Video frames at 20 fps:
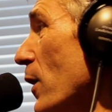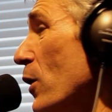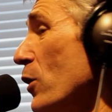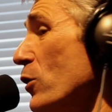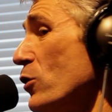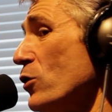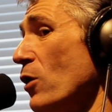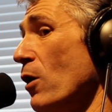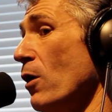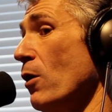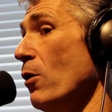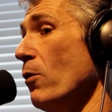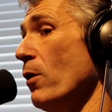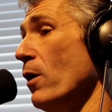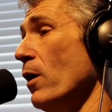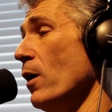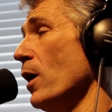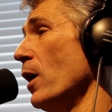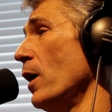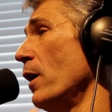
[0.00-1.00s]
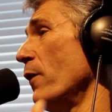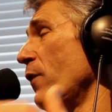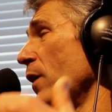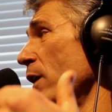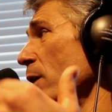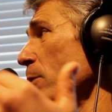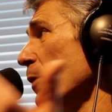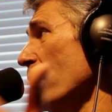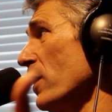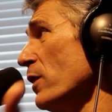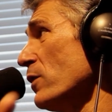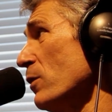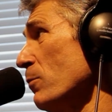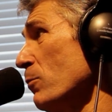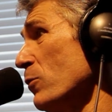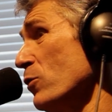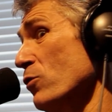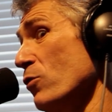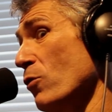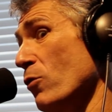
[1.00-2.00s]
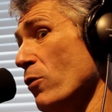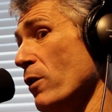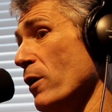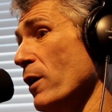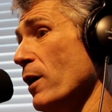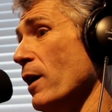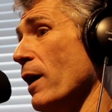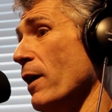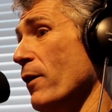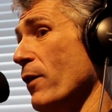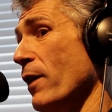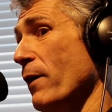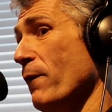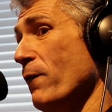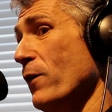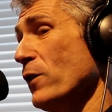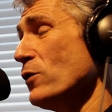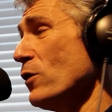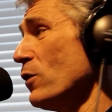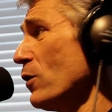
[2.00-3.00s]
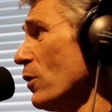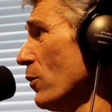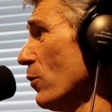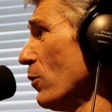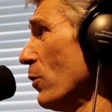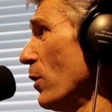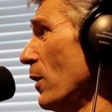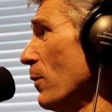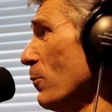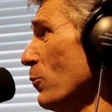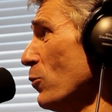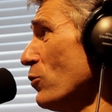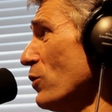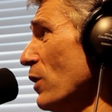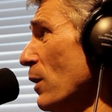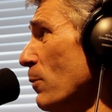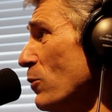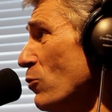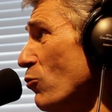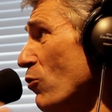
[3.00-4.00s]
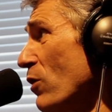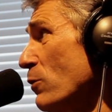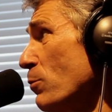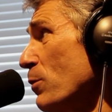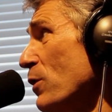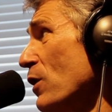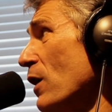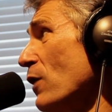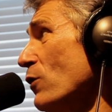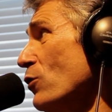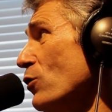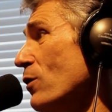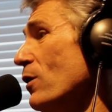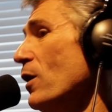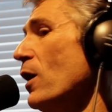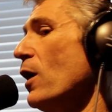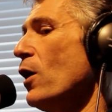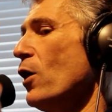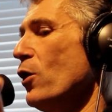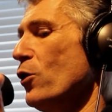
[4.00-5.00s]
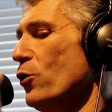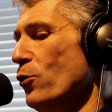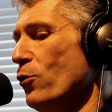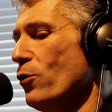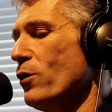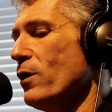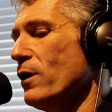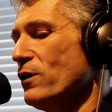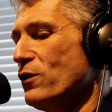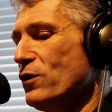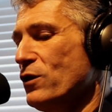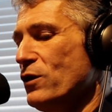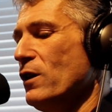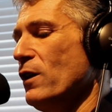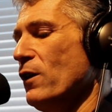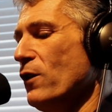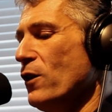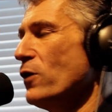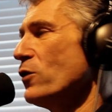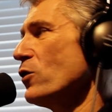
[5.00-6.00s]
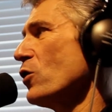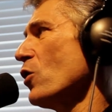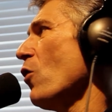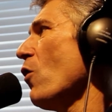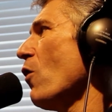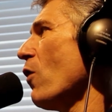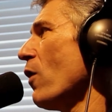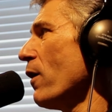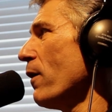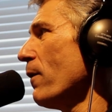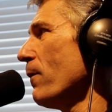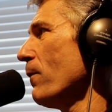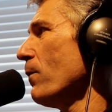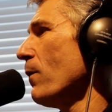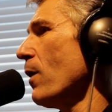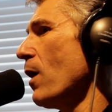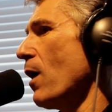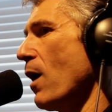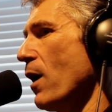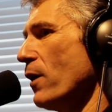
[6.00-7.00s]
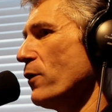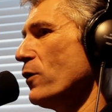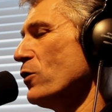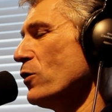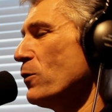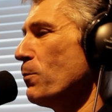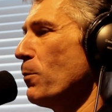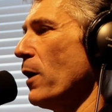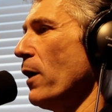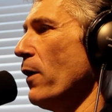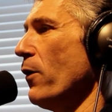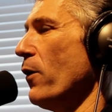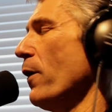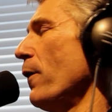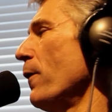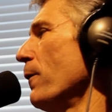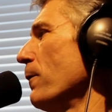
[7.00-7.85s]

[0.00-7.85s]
So if anybody's in Missouri and they visit the Museum of Transportation, you can see this car on display there.